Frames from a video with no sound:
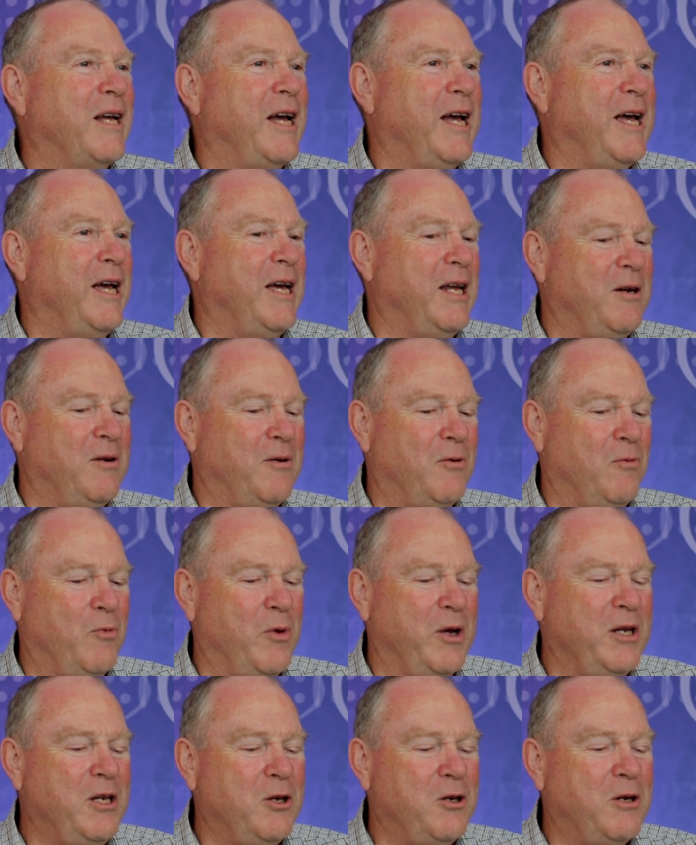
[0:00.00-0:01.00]
And
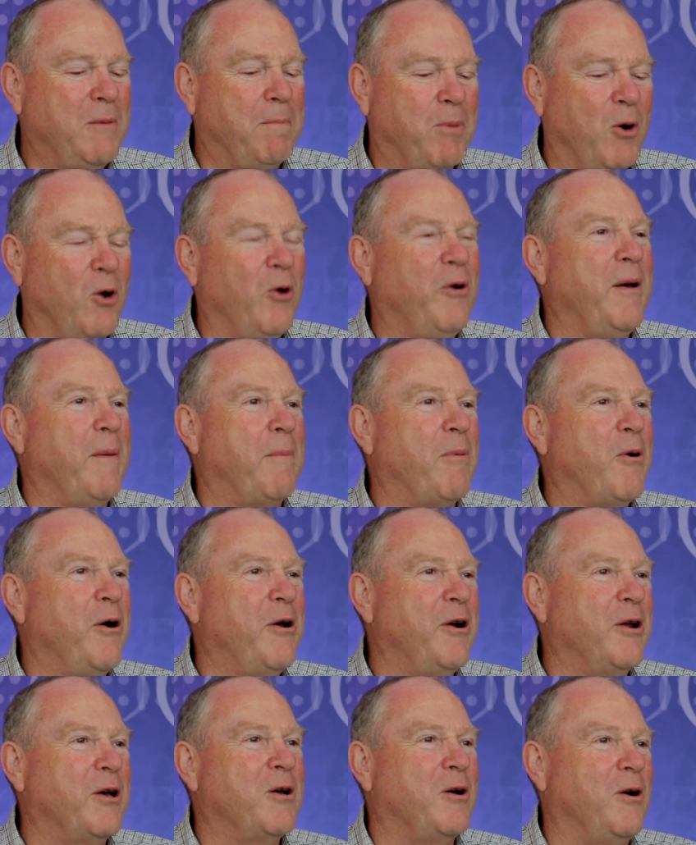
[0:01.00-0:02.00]
when you deploy a
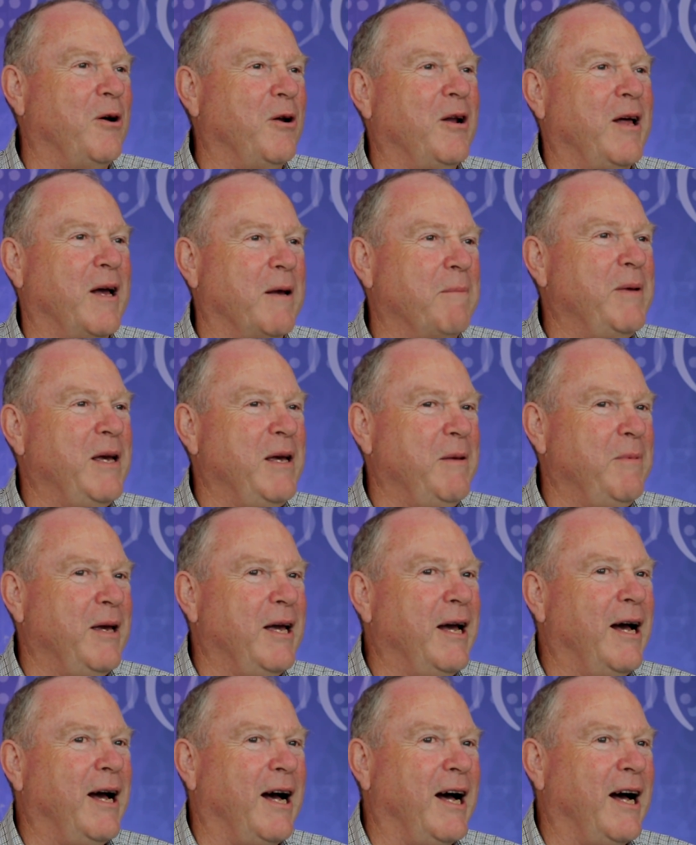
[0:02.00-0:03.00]
protocol like B
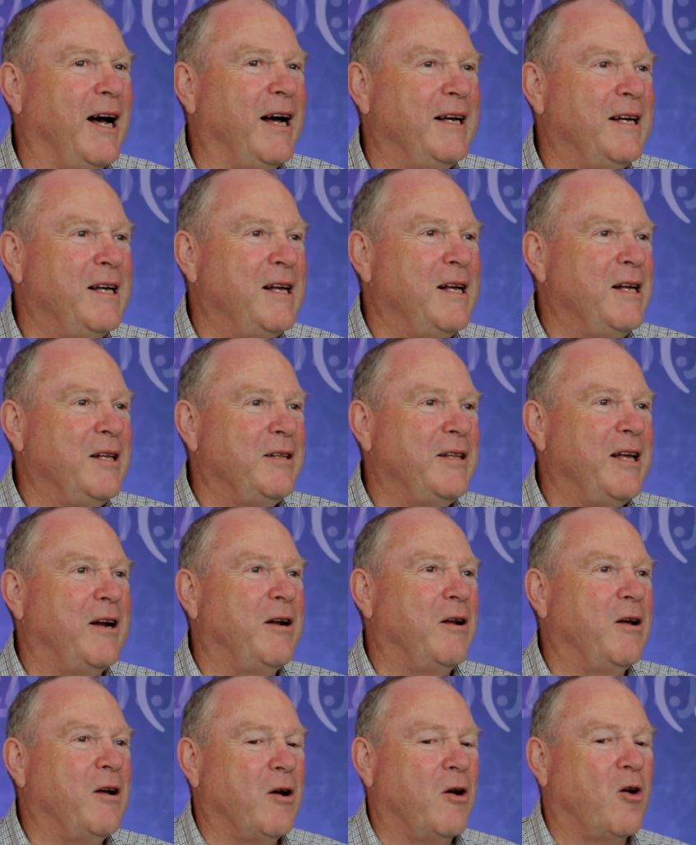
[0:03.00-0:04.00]
B R
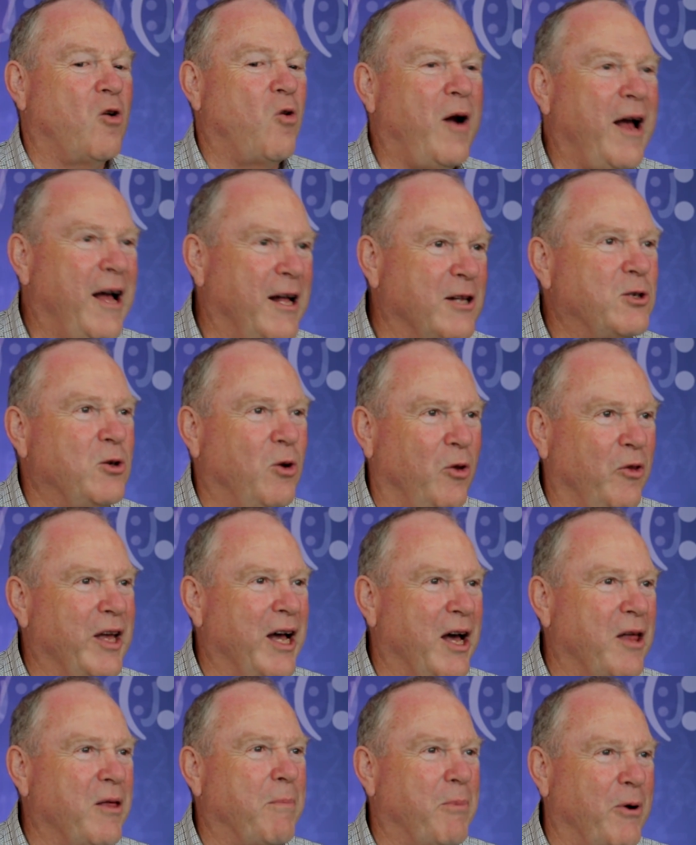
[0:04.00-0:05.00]
that crowds all
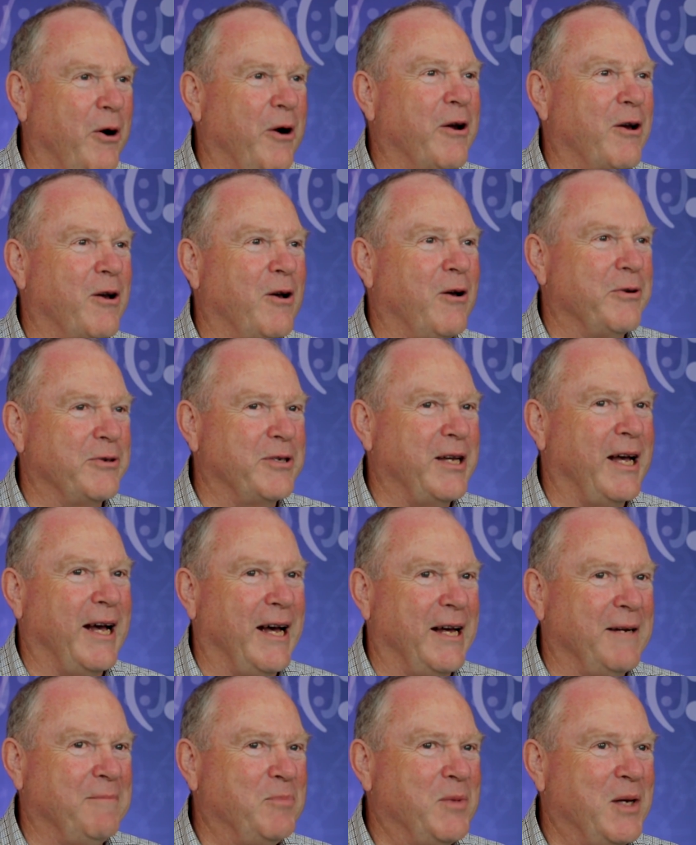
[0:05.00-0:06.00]
the other protocols
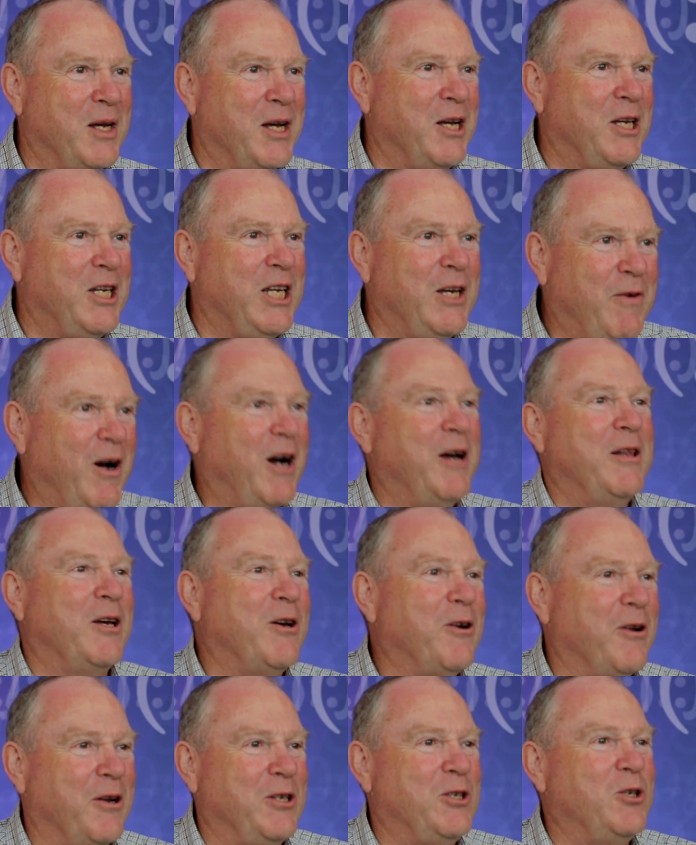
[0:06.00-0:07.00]
out, you've either
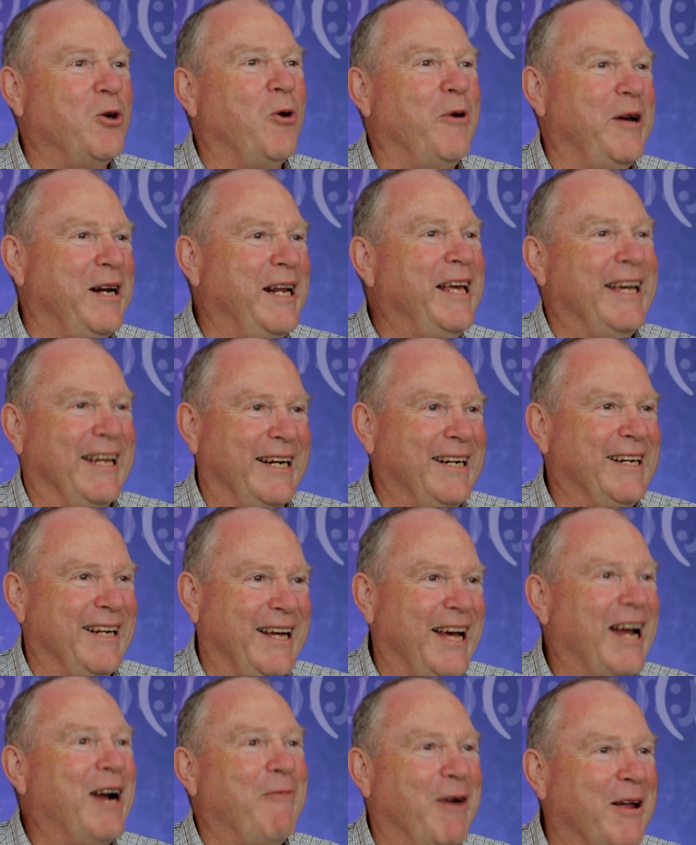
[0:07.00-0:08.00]
got to join
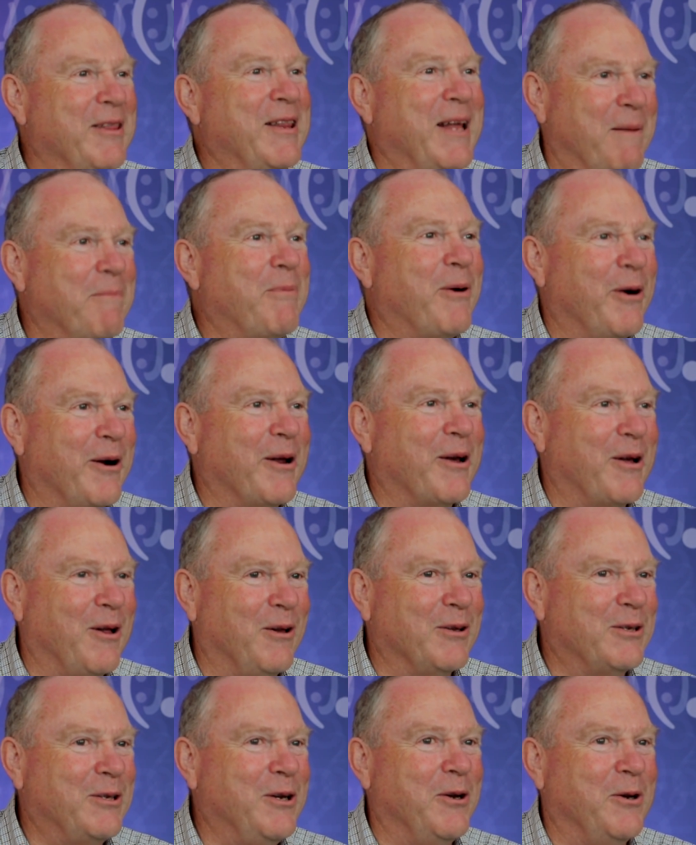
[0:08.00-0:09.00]
in and run that
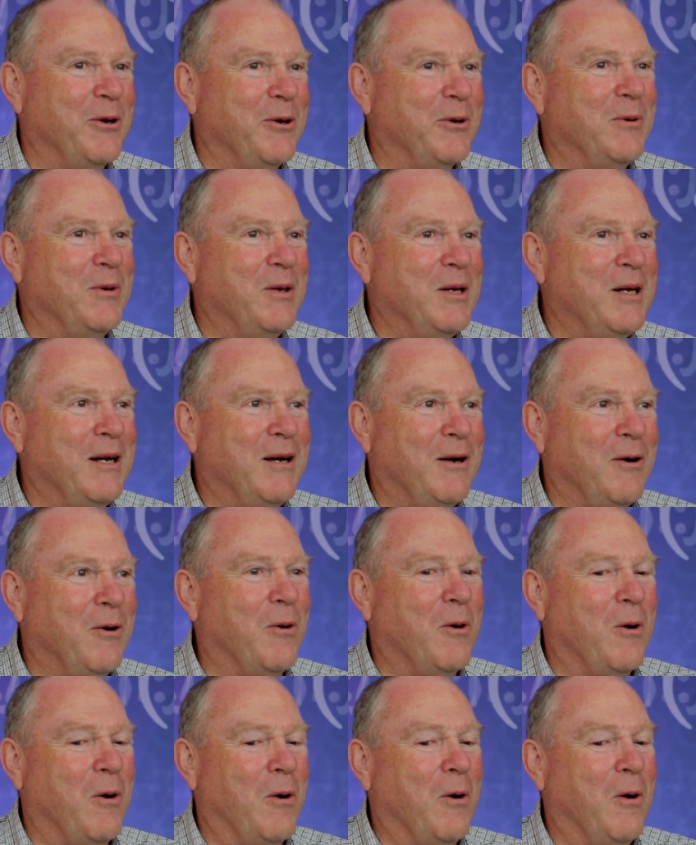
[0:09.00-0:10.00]
protocol too,
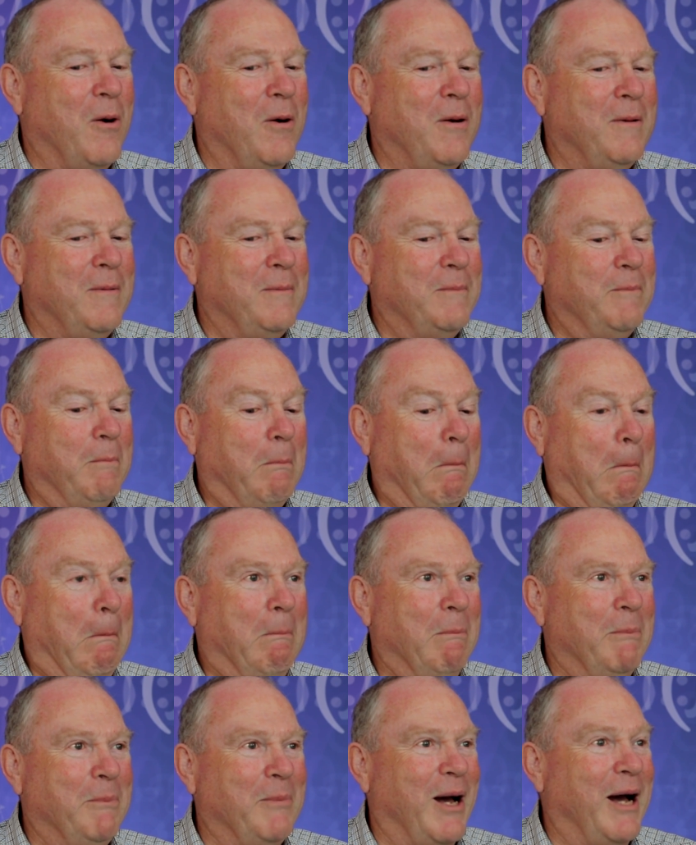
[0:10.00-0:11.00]
or
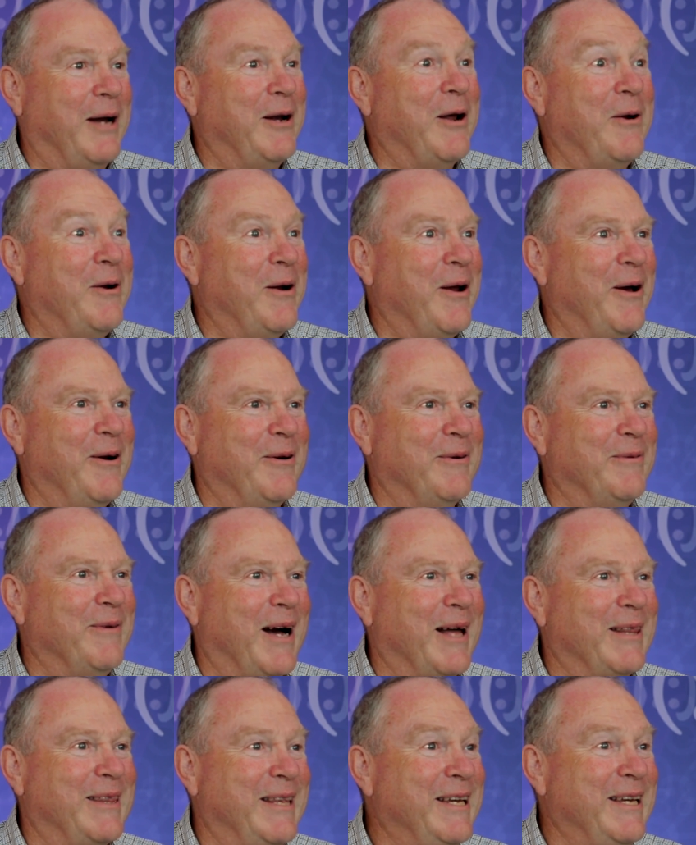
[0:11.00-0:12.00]
I don't know,
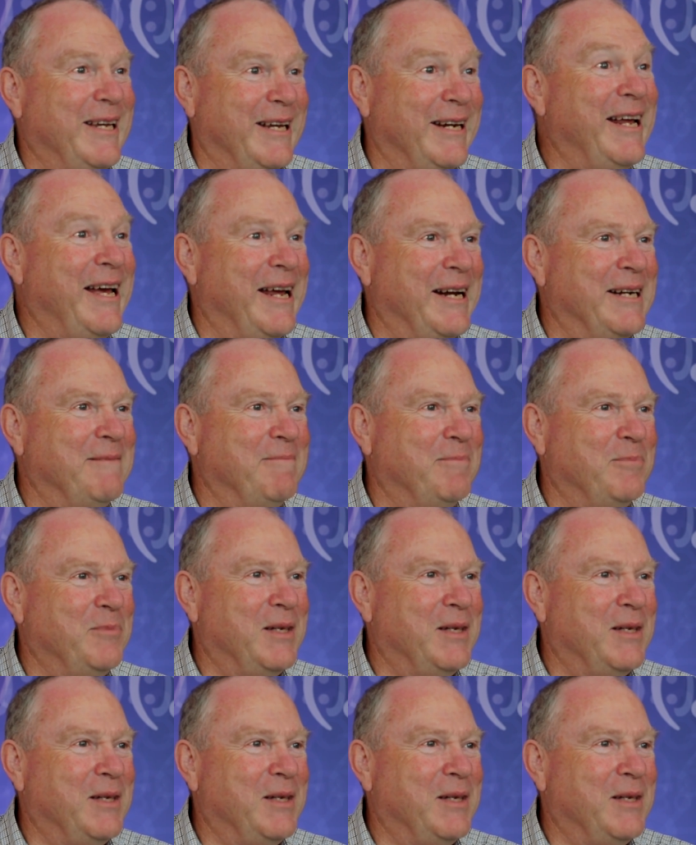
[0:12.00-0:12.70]
I think you're dead.